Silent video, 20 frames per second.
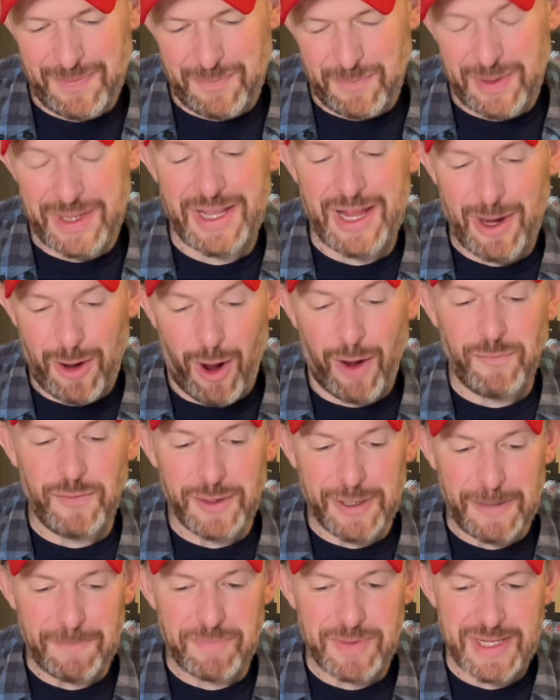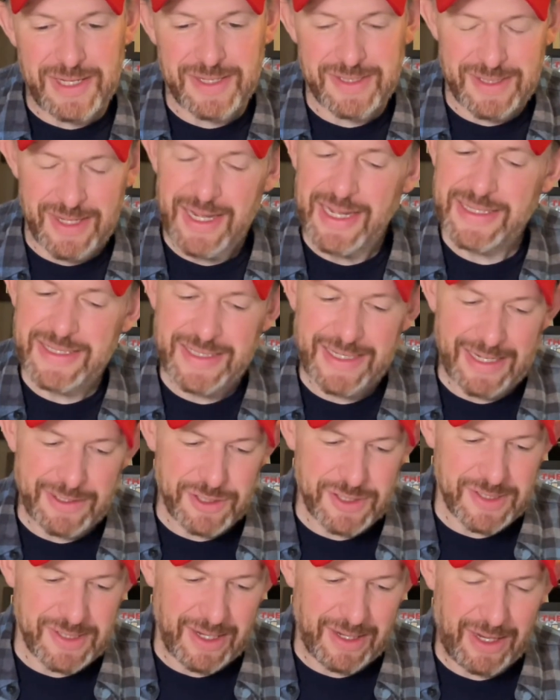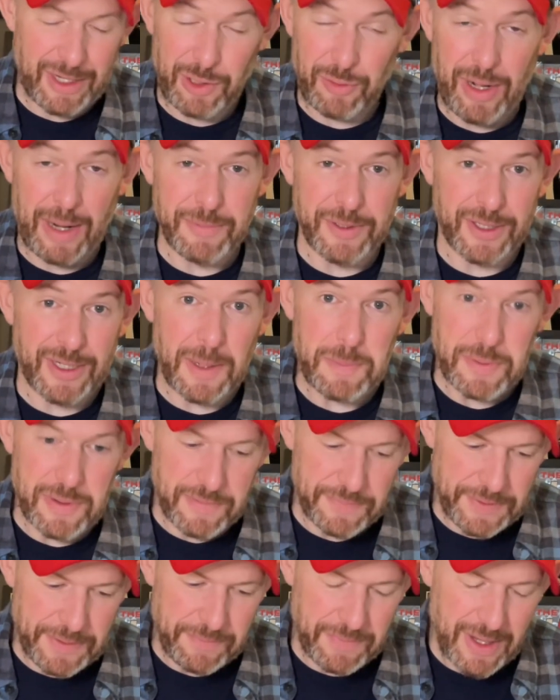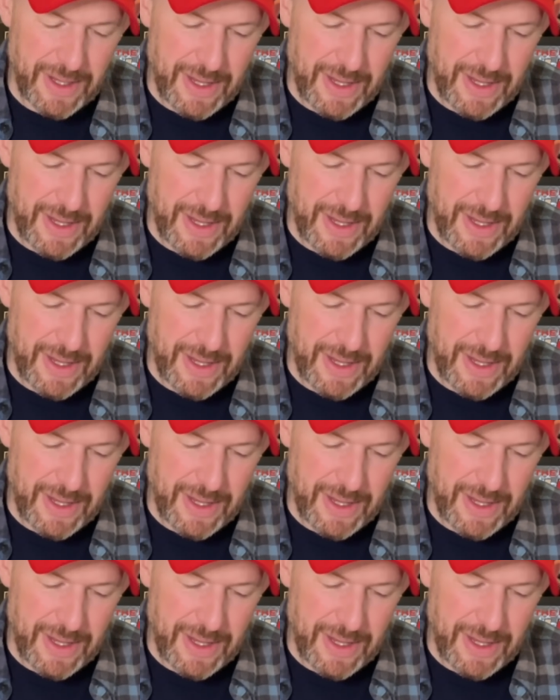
When they offered up these head sketches, I grabbed a couple of them,